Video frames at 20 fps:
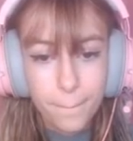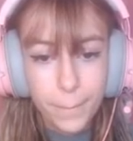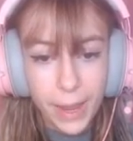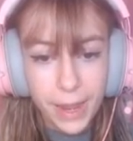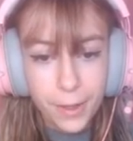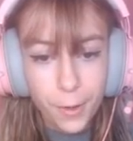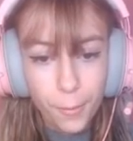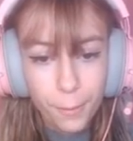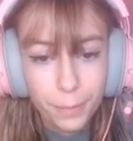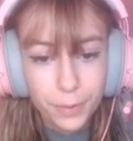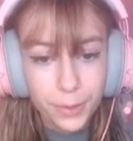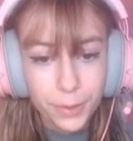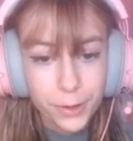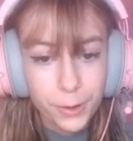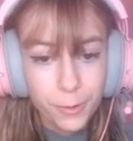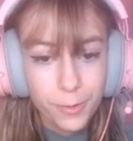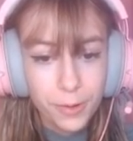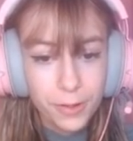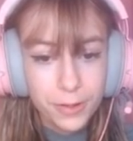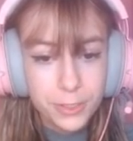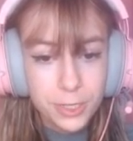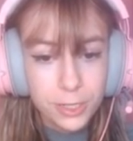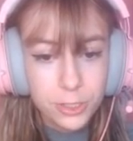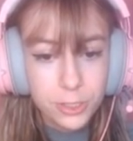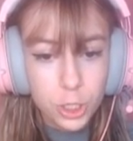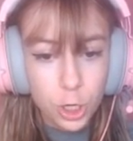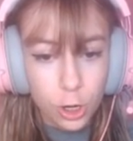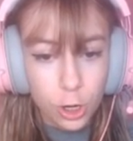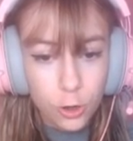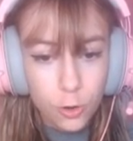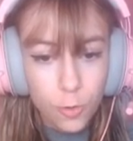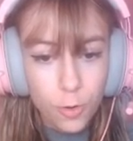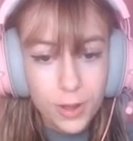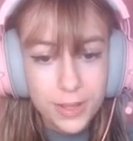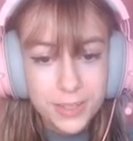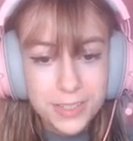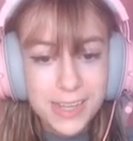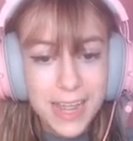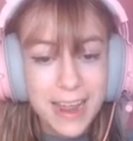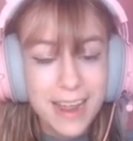pale blue to
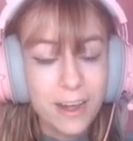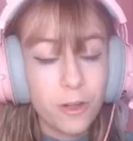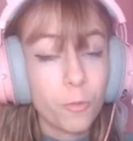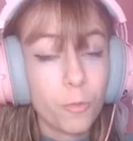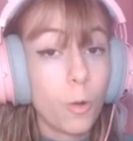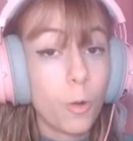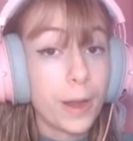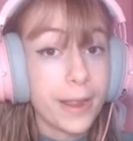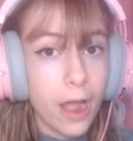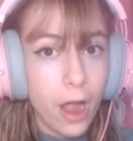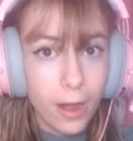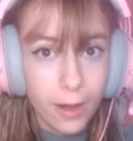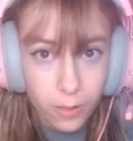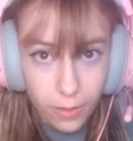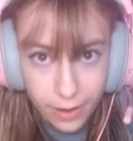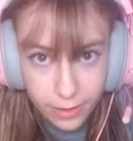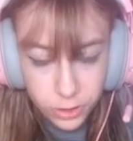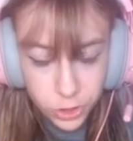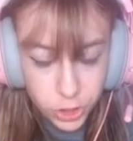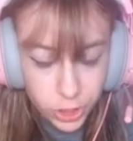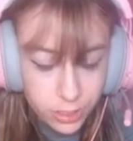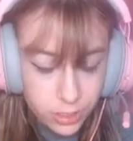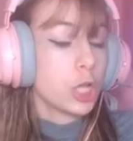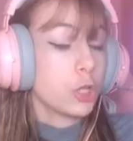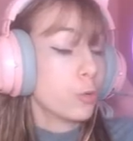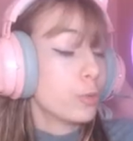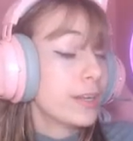turquoise and white eyelashes.